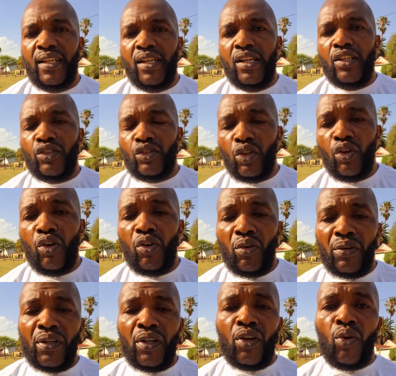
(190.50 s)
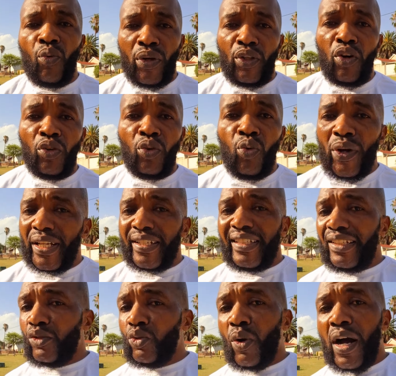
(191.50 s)
So we don't wish
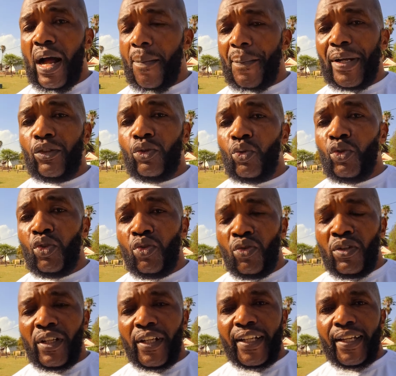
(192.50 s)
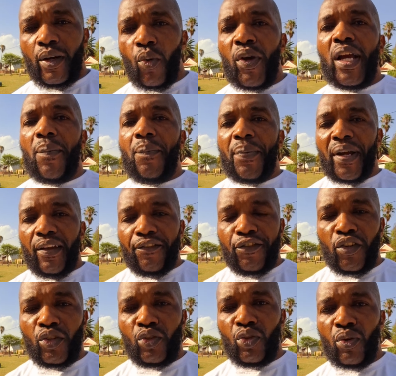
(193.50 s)
this to happen to you. We are praying
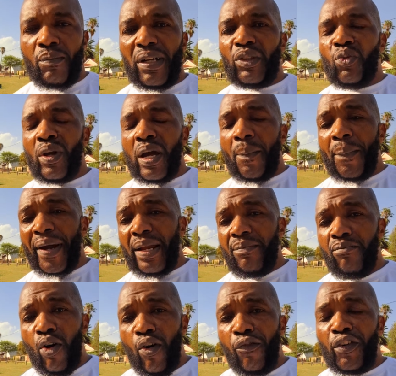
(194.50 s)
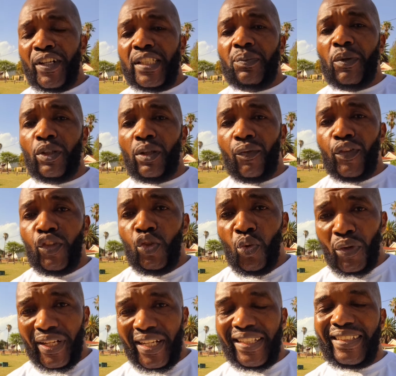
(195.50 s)
for you, but we are praying more for the spirit of
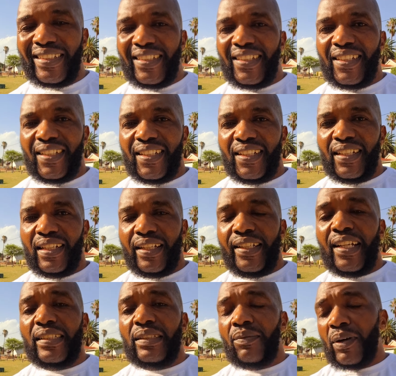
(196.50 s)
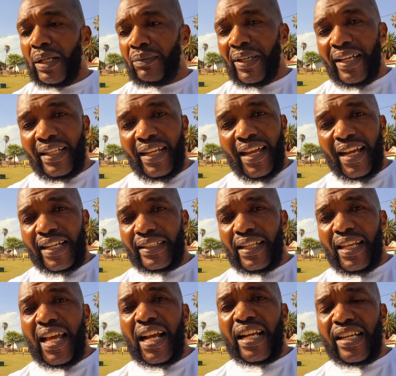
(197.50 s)
unity. Yes, by the
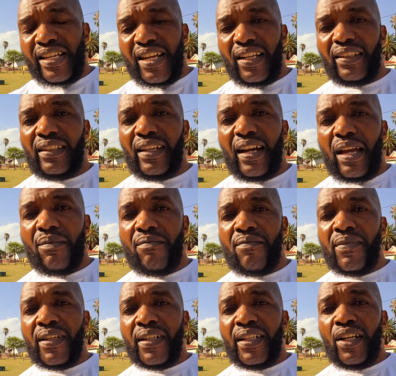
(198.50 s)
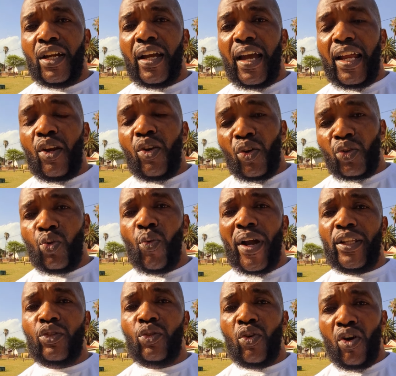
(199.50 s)
election time, a lot
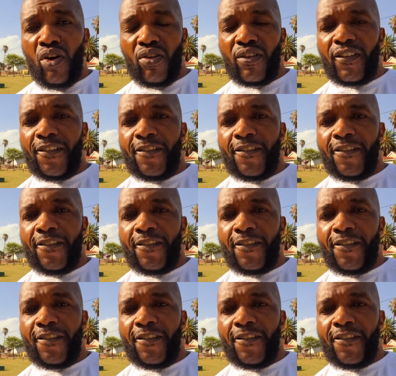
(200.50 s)
went wrong.